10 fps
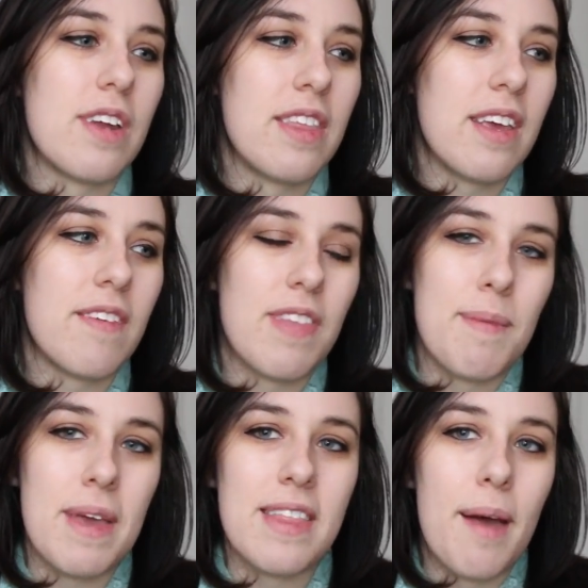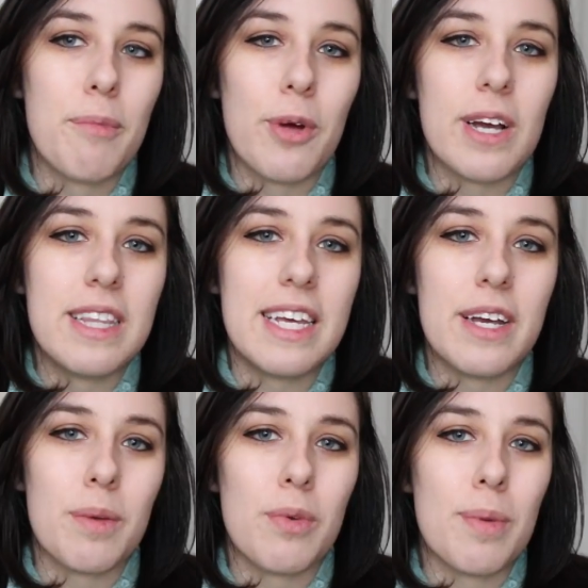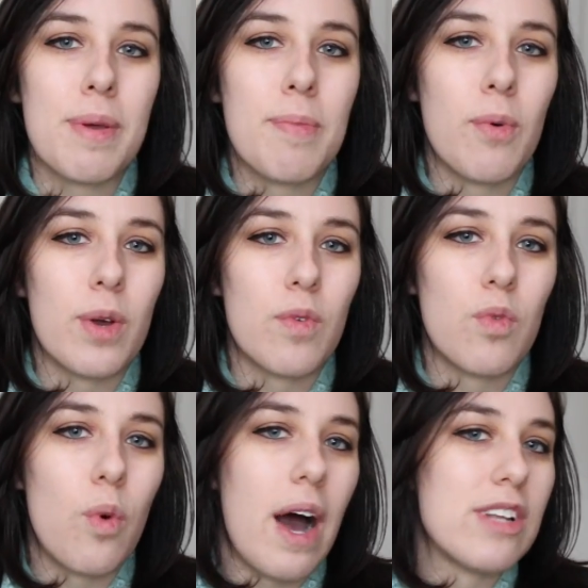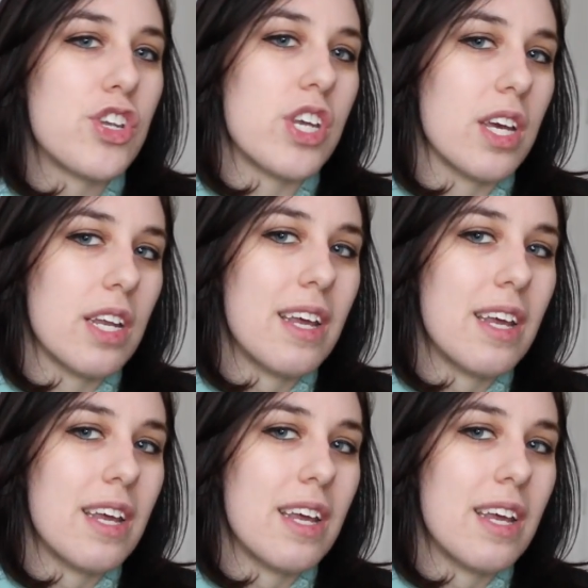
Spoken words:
and I think if they made that more clear, more people would have watched it.